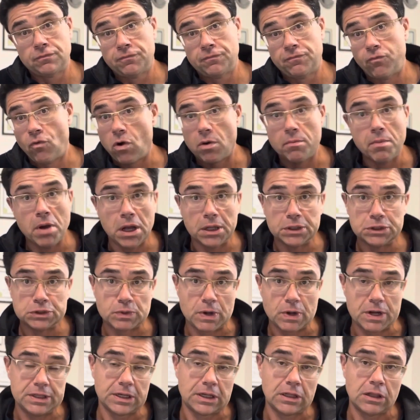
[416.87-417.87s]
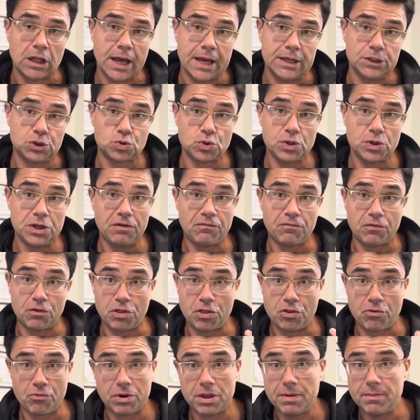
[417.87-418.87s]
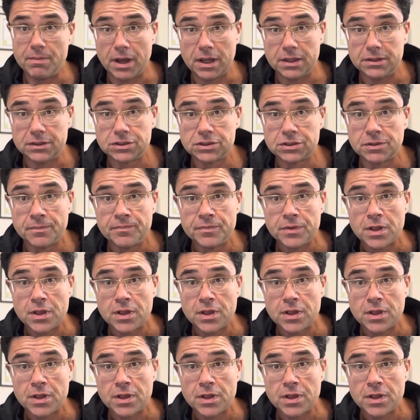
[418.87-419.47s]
four months, right? The client treated for three months.